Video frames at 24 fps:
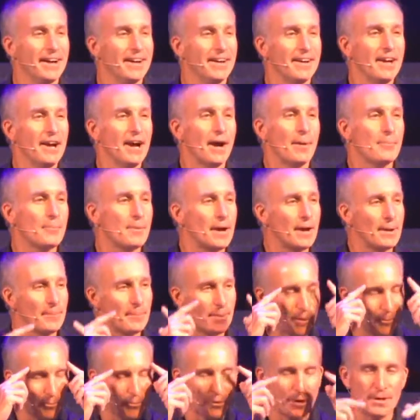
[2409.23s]
and
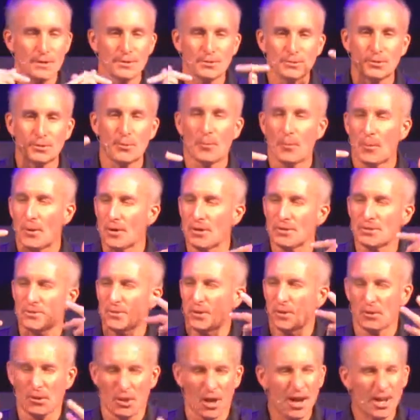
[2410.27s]
my brain is going, where's the
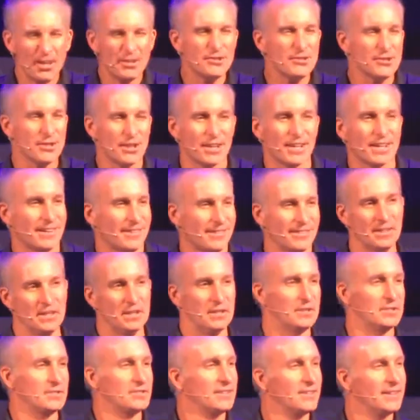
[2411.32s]
logic in
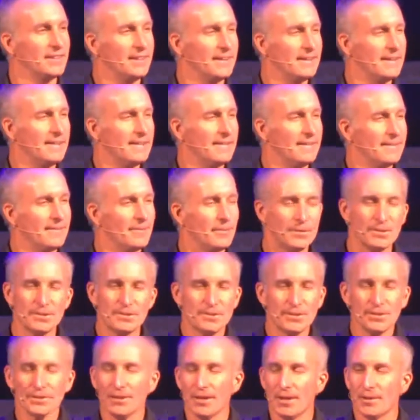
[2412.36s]
this? Where's
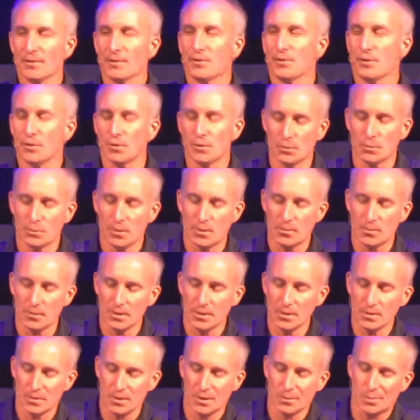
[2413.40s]
the lo- do, do, we really
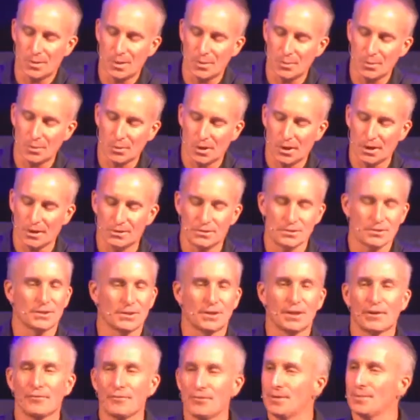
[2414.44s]
think people can just
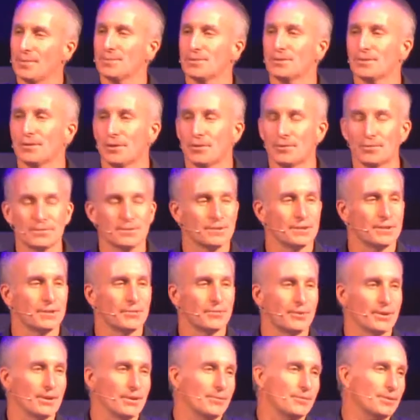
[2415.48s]
govern themselves and if
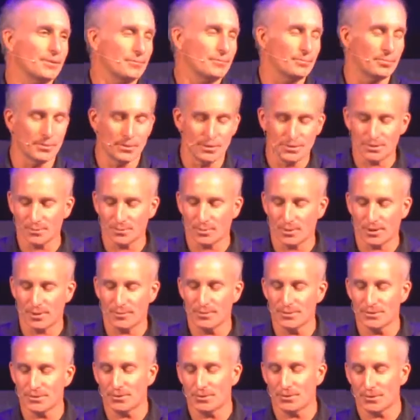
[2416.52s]
we get rid of police
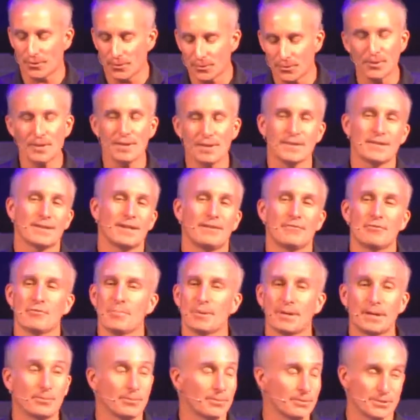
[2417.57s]
departments and authority, then
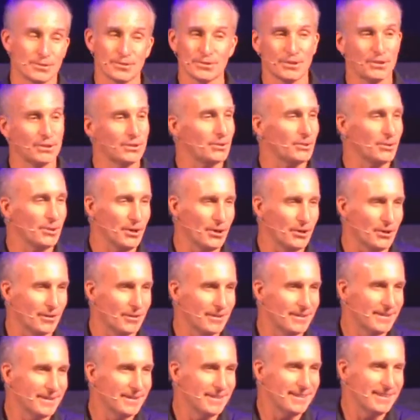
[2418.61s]
everybody will just get along?
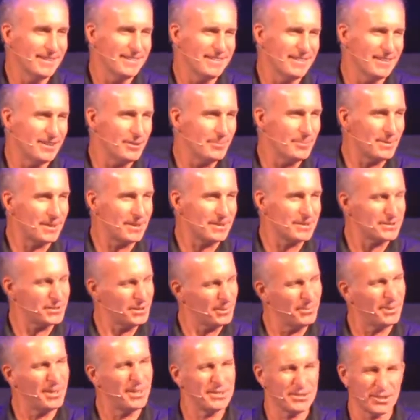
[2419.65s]
No, because
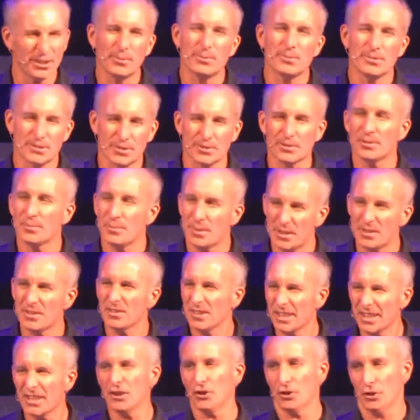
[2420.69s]
somebody's always going to be the
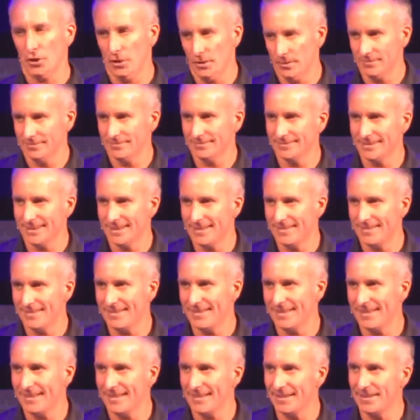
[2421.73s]
leader. Okay,
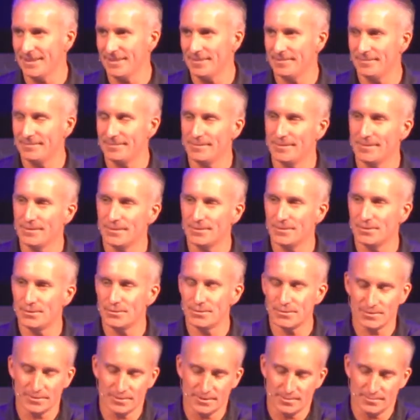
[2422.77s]
it, it, it's
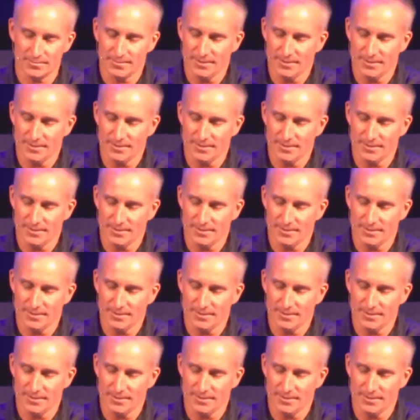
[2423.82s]
usually